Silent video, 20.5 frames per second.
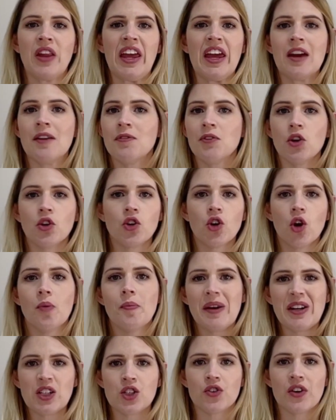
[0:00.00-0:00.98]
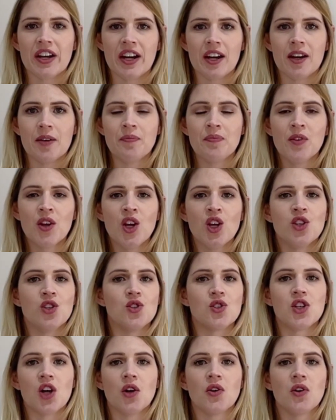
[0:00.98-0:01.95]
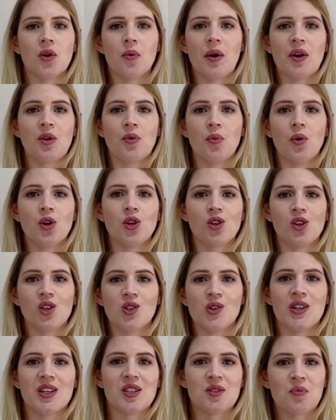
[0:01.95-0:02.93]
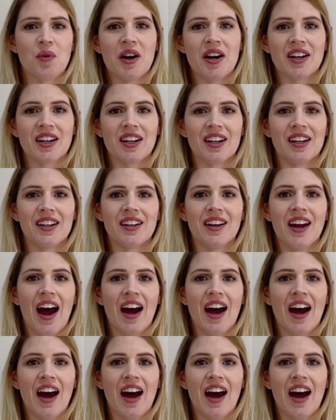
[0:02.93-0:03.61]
If you're not measuring it, you don't know whether what you're doing is working